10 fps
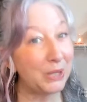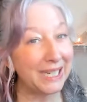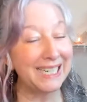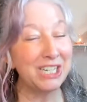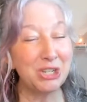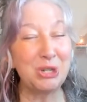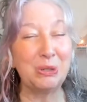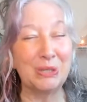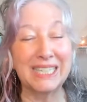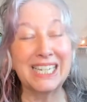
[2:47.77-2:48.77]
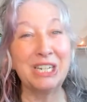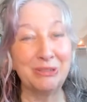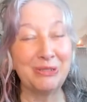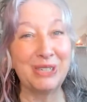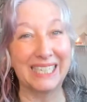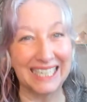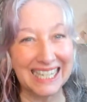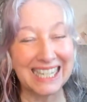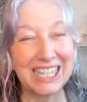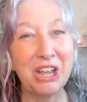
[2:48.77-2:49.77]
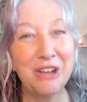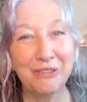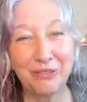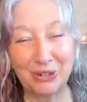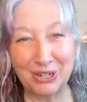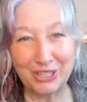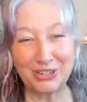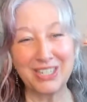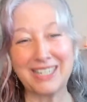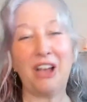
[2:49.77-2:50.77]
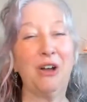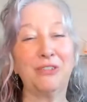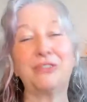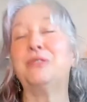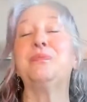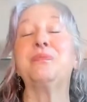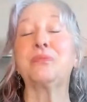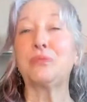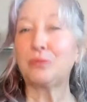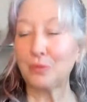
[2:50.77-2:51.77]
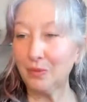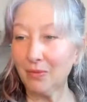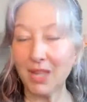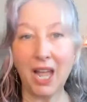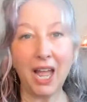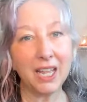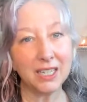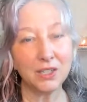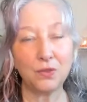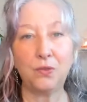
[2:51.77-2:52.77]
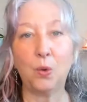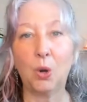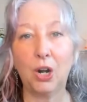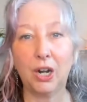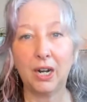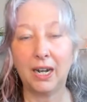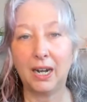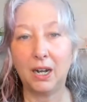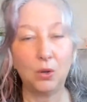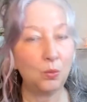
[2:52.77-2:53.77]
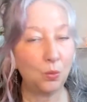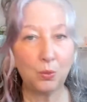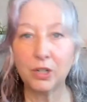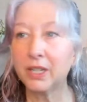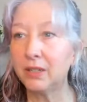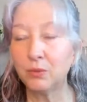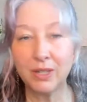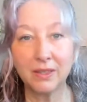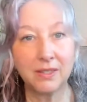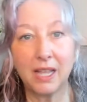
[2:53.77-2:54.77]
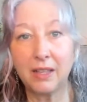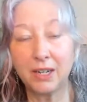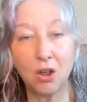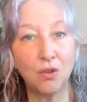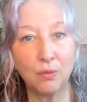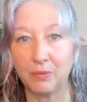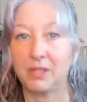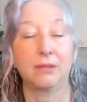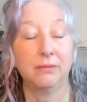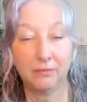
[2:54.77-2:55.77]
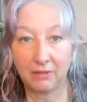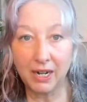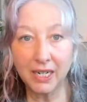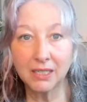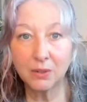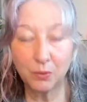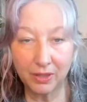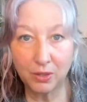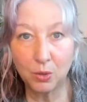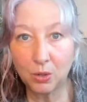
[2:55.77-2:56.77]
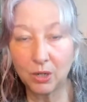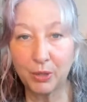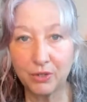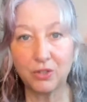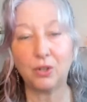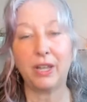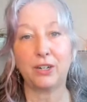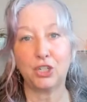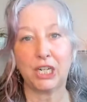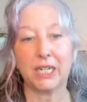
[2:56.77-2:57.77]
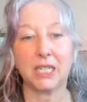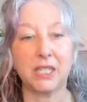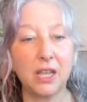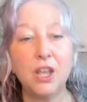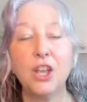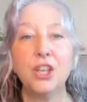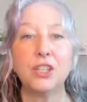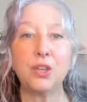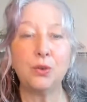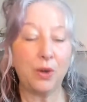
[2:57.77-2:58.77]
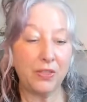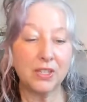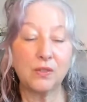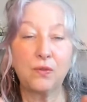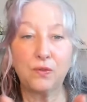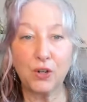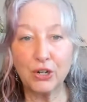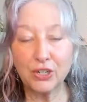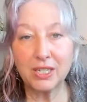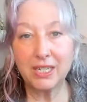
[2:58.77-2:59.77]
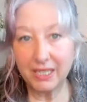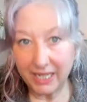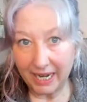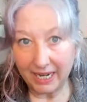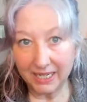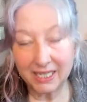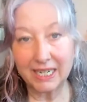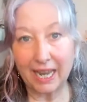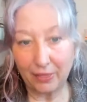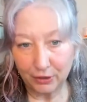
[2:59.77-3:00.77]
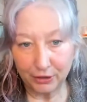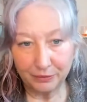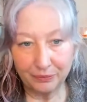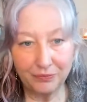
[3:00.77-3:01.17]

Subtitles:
intuitiveness for yourself, and for working with selling homes, right? With your personal energetics. So this first day together